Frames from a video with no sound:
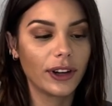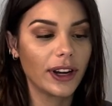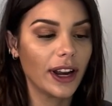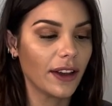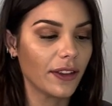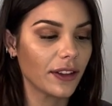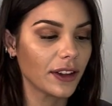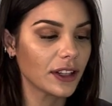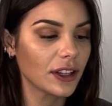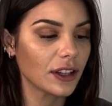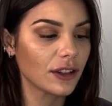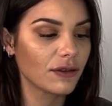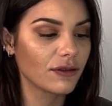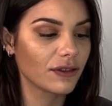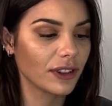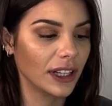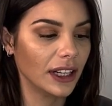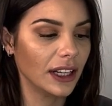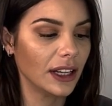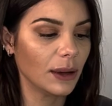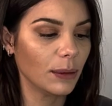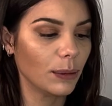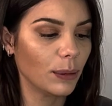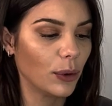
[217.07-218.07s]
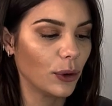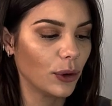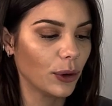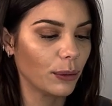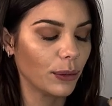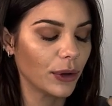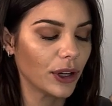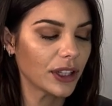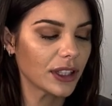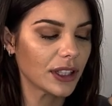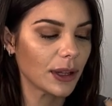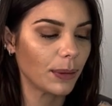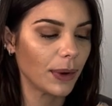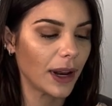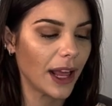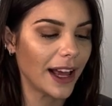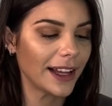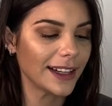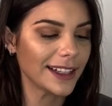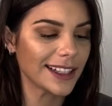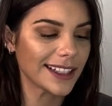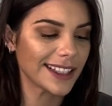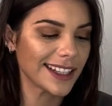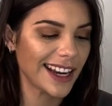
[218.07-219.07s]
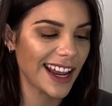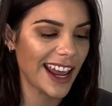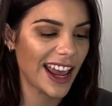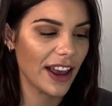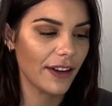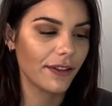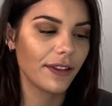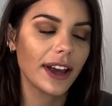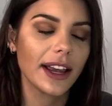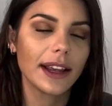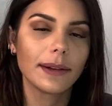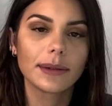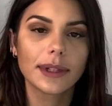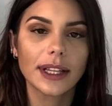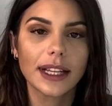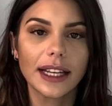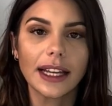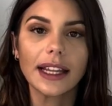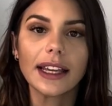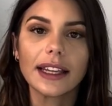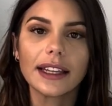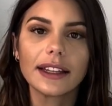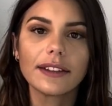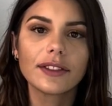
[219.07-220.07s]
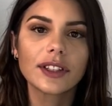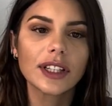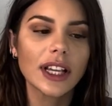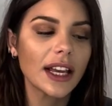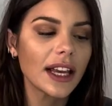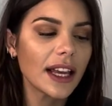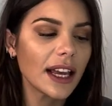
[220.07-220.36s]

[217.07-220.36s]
Now this is really important because the plant doesn't have heaps of leaves.